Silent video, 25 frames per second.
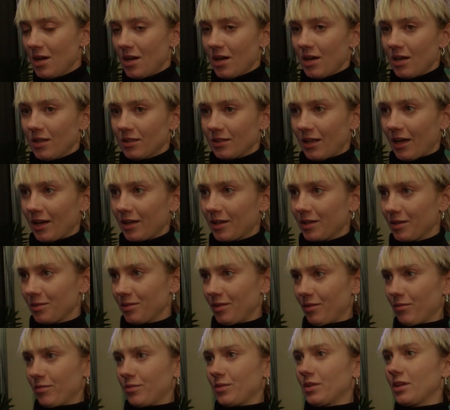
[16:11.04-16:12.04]
like
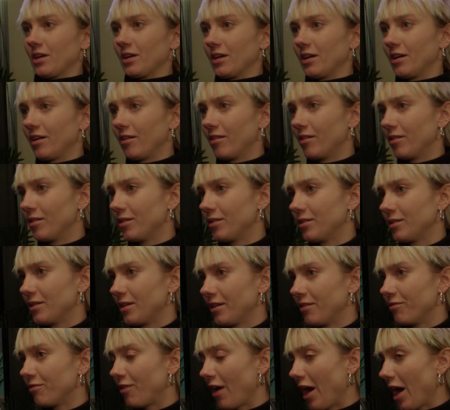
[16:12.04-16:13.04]
the
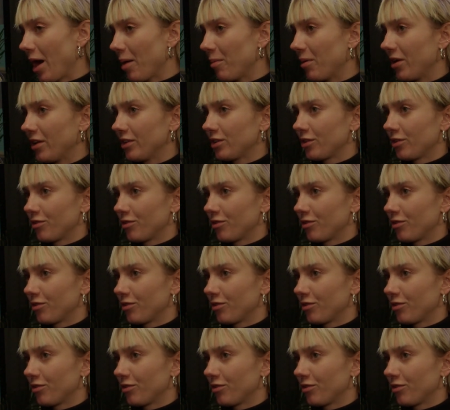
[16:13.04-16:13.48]
environment